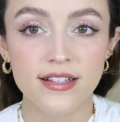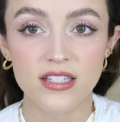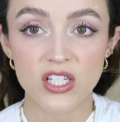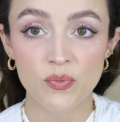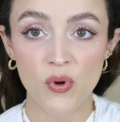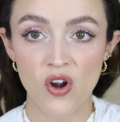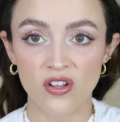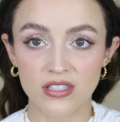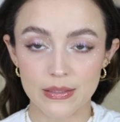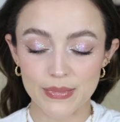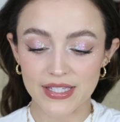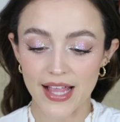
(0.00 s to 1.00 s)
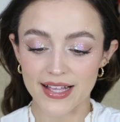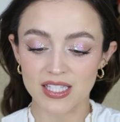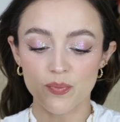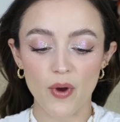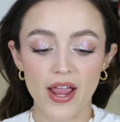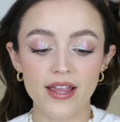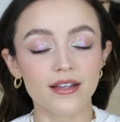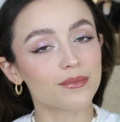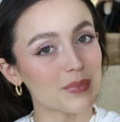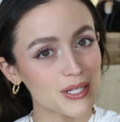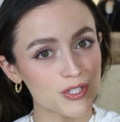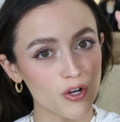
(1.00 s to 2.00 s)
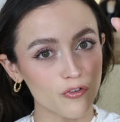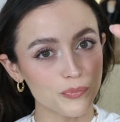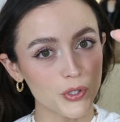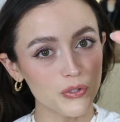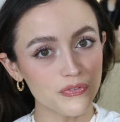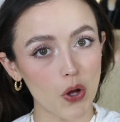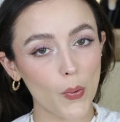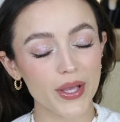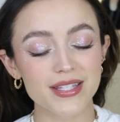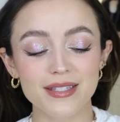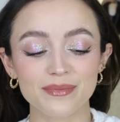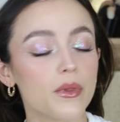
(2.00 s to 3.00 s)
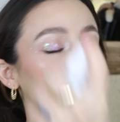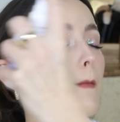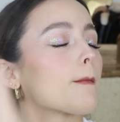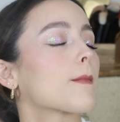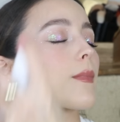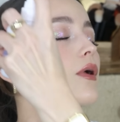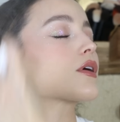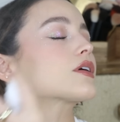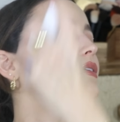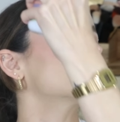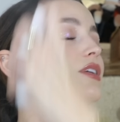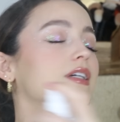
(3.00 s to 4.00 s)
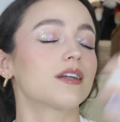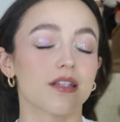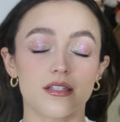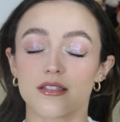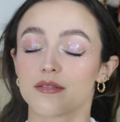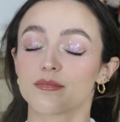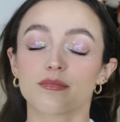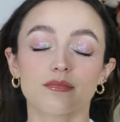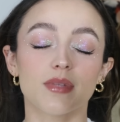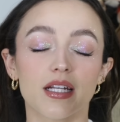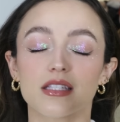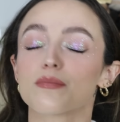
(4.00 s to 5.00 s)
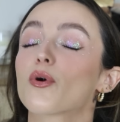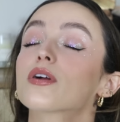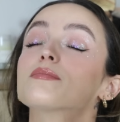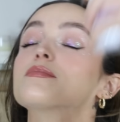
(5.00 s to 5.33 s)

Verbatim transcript: let's put on some setting spray, my surf proof always. I'm running out of this. I need some more.